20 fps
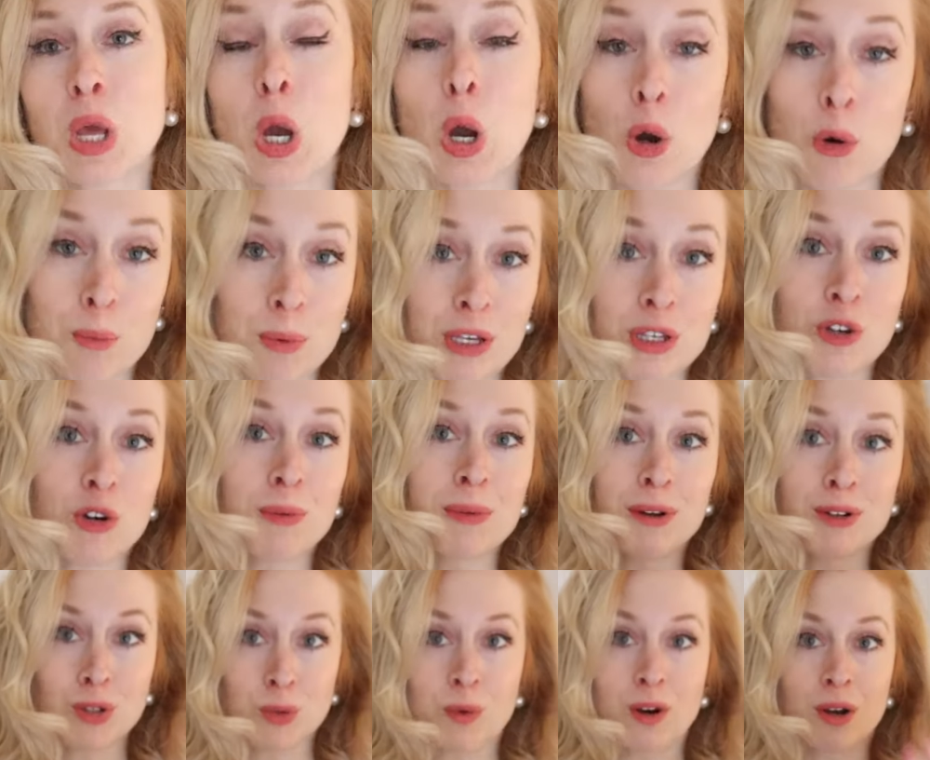hoping you'll be
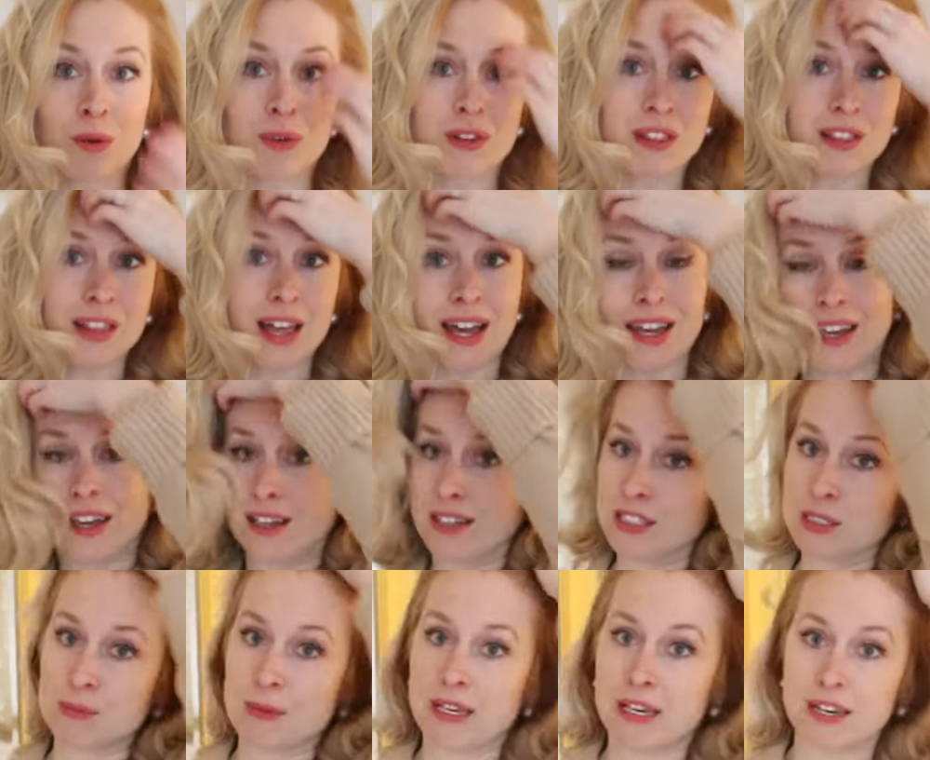able to wear it with
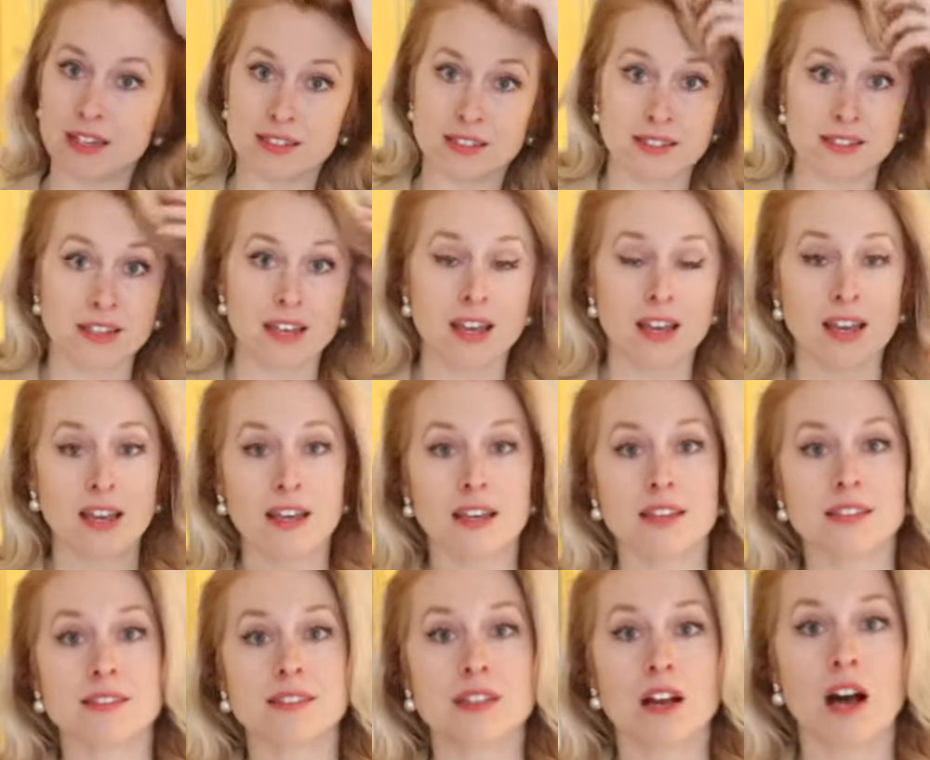leggings because
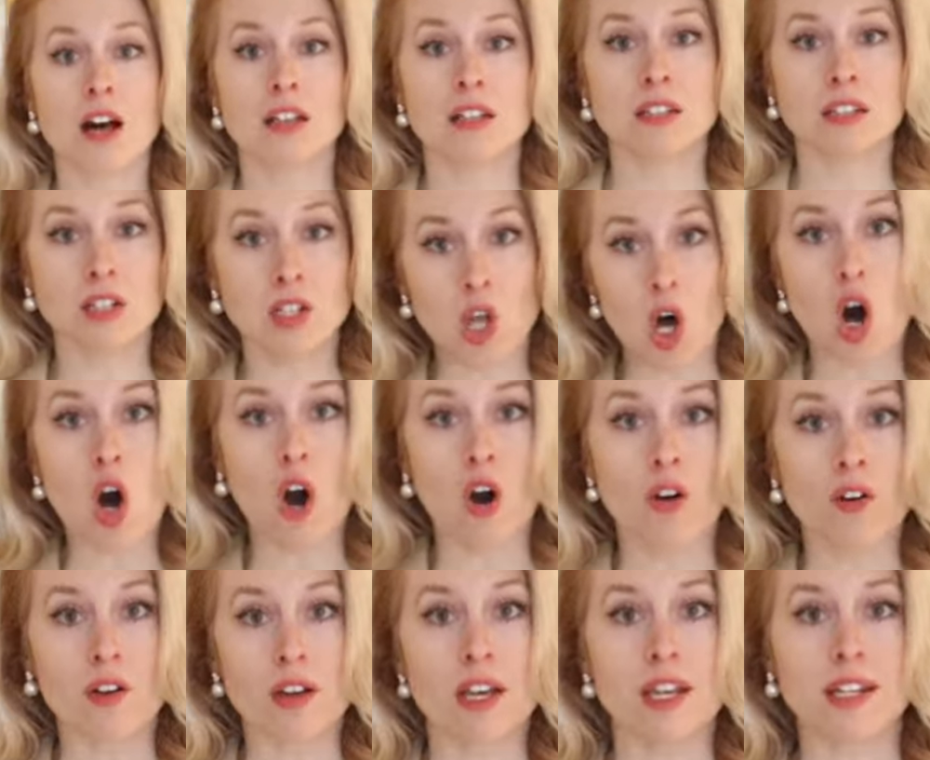it's not
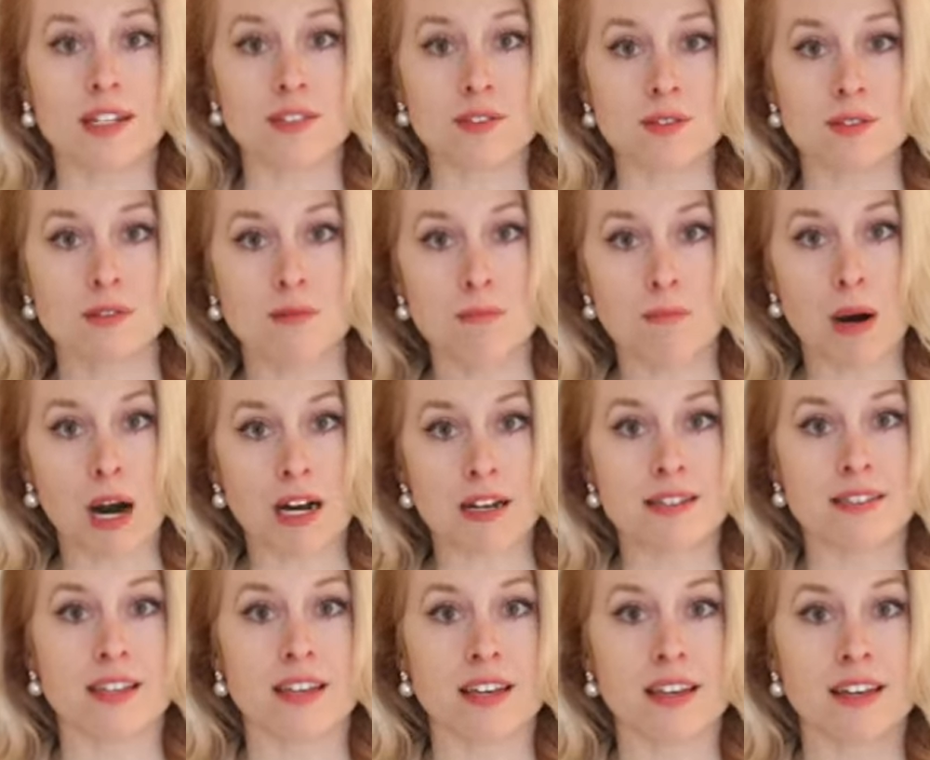long, it is
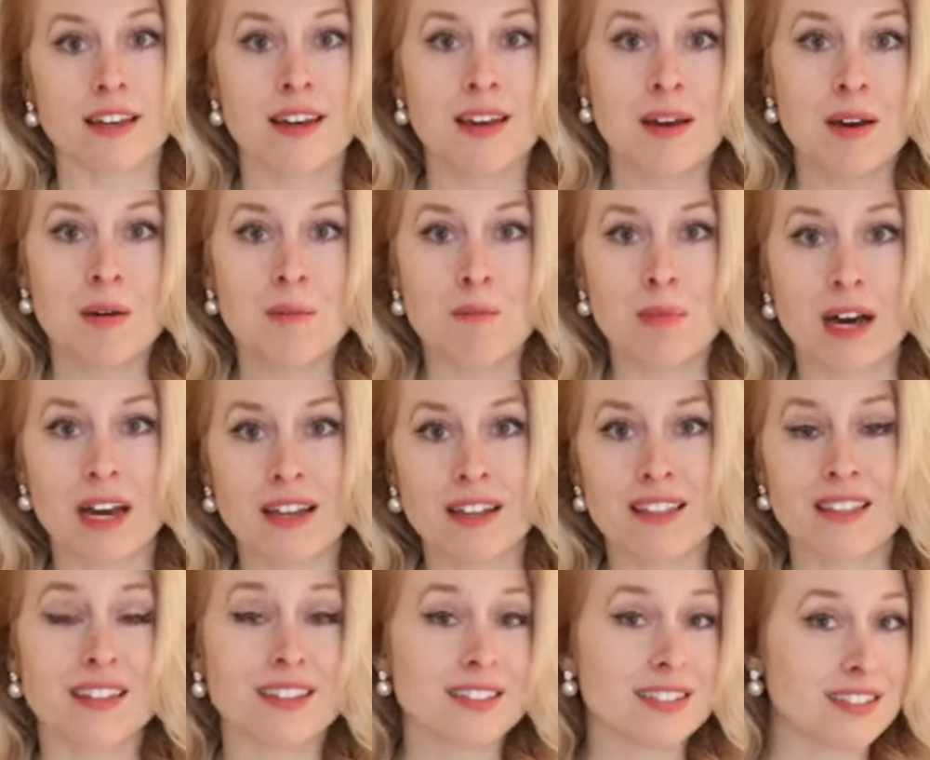boxy.
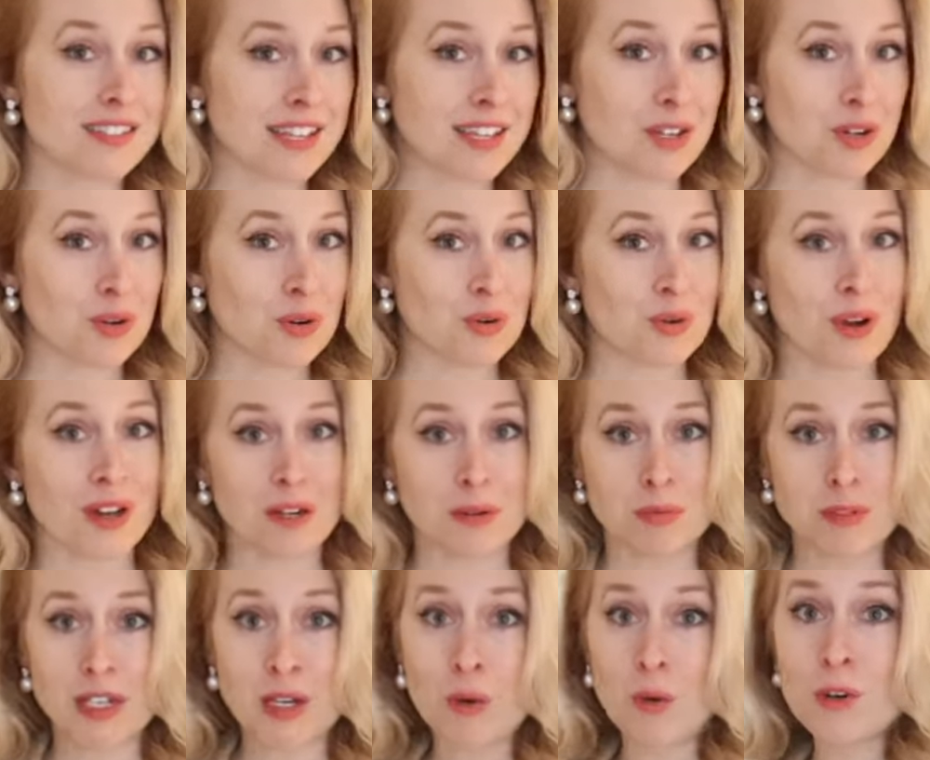But this is
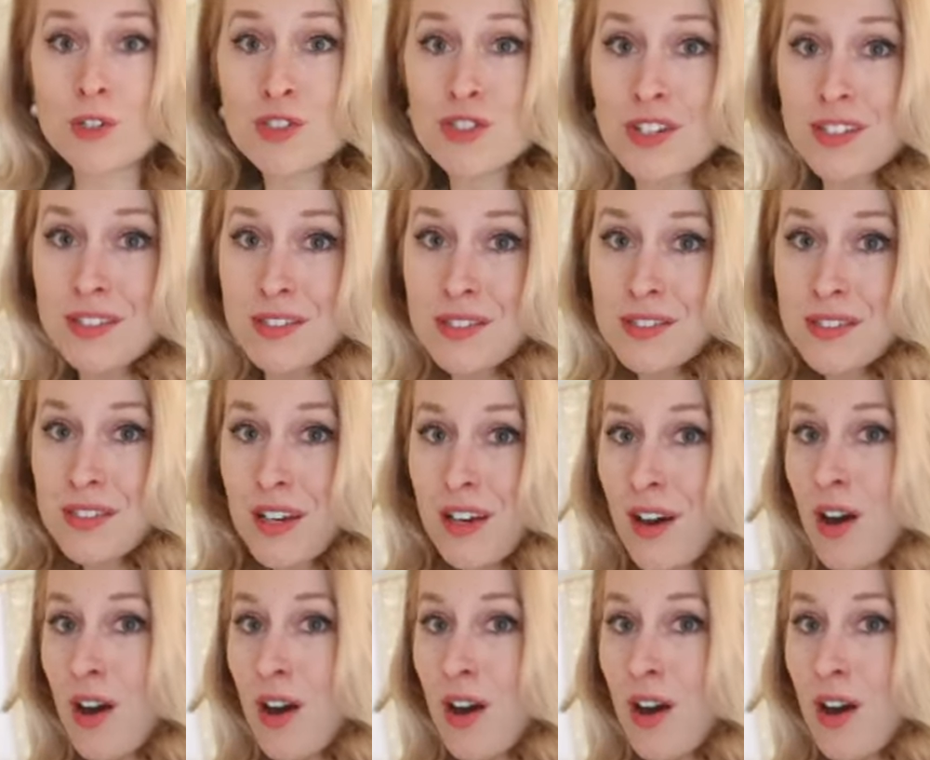incredibly gorgeous.